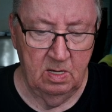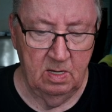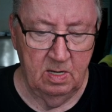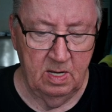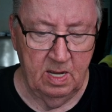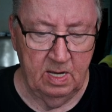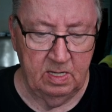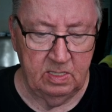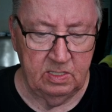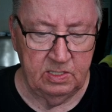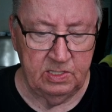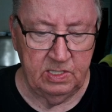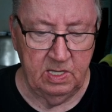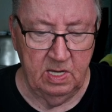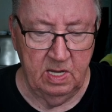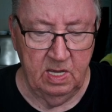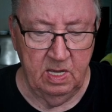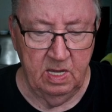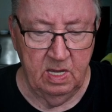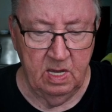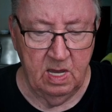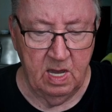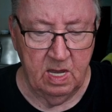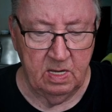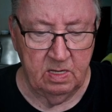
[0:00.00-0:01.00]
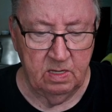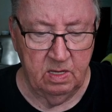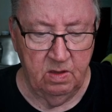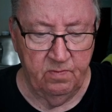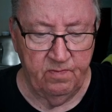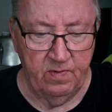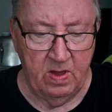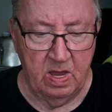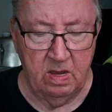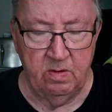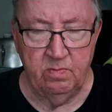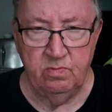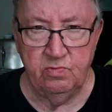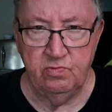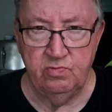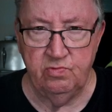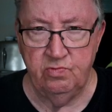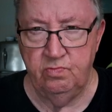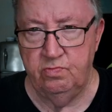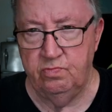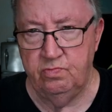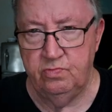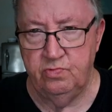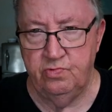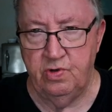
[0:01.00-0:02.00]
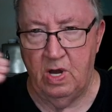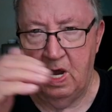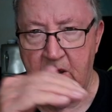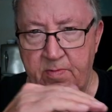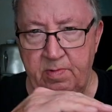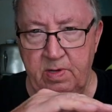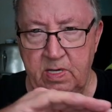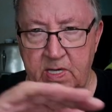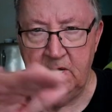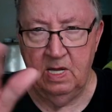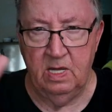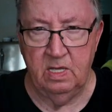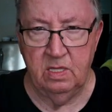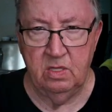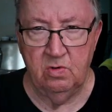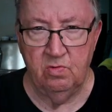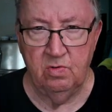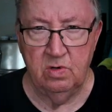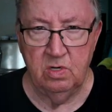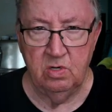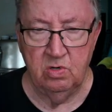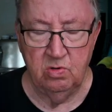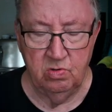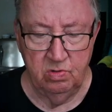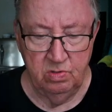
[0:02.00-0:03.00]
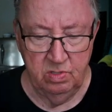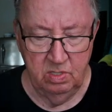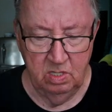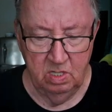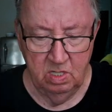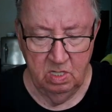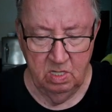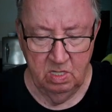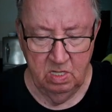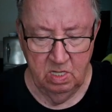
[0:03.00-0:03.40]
like, say if I'm driving down the road